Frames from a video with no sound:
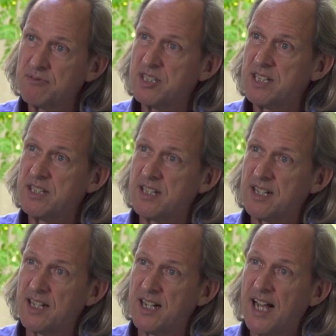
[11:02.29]
We see
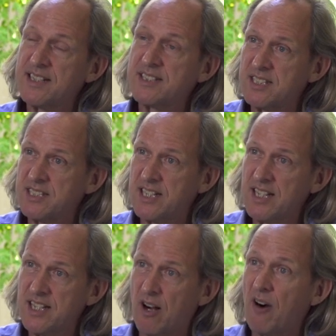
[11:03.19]
a
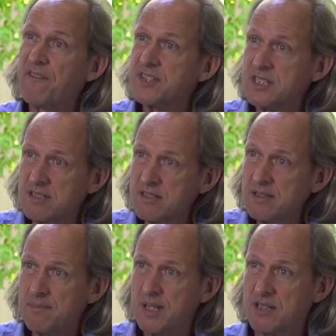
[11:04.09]
SDG officer.
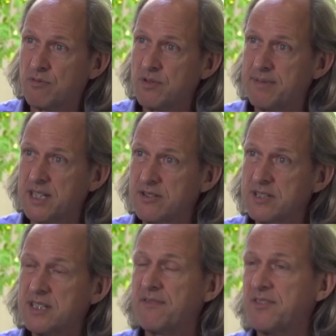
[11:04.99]
I mean, it would be
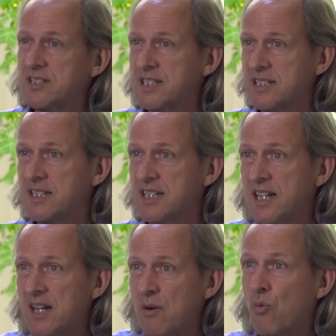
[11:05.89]
good if the city
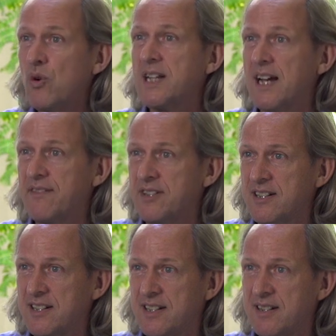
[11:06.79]
would have
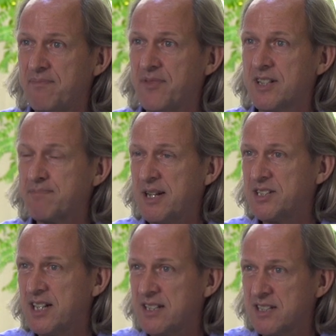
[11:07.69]
a
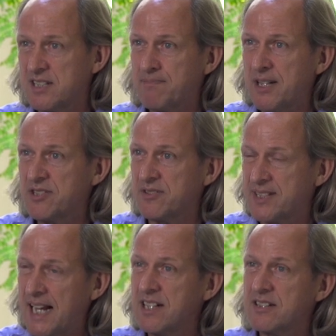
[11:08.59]
special
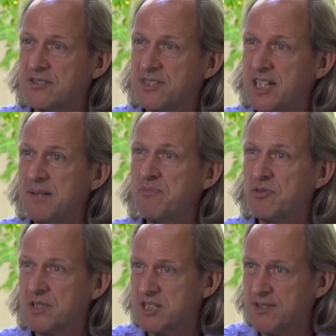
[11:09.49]
technical team
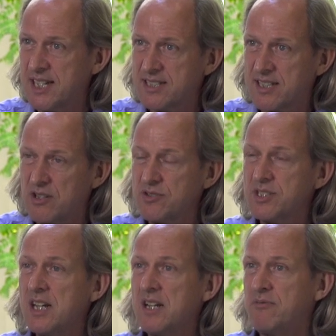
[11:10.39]
to address those.